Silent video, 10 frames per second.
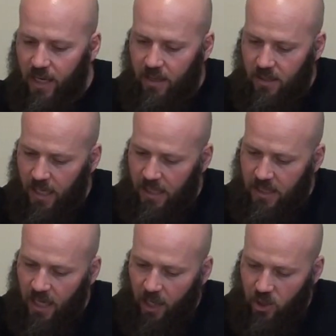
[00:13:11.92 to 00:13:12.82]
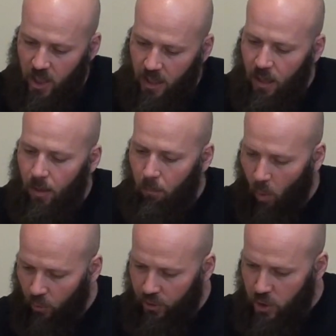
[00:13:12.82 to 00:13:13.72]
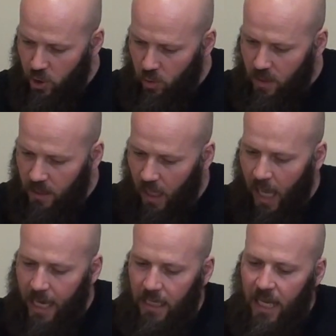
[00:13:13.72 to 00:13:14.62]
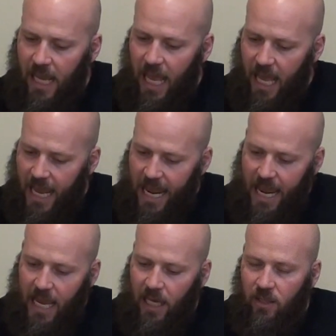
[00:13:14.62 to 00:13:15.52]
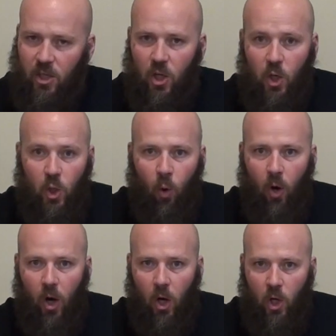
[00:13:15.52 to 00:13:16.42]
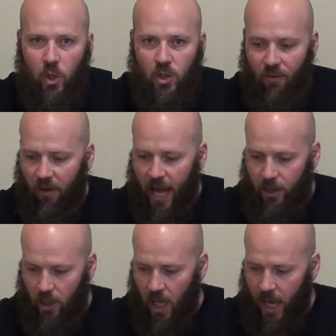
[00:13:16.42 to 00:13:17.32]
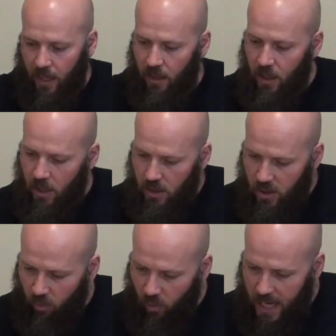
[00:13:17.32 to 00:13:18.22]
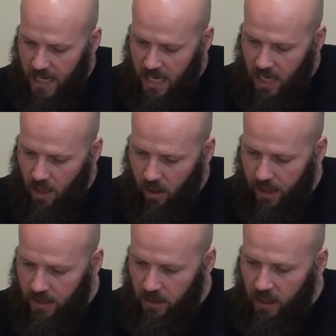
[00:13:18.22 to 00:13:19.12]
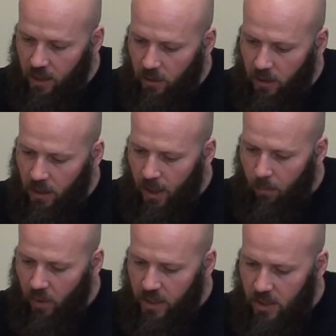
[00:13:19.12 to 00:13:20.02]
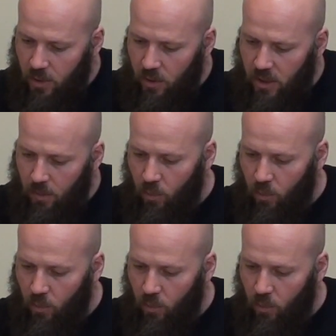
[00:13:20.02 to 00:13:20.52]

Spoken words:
disc is touching both the shooting line and your divider line. So right here is legal, but as soon as it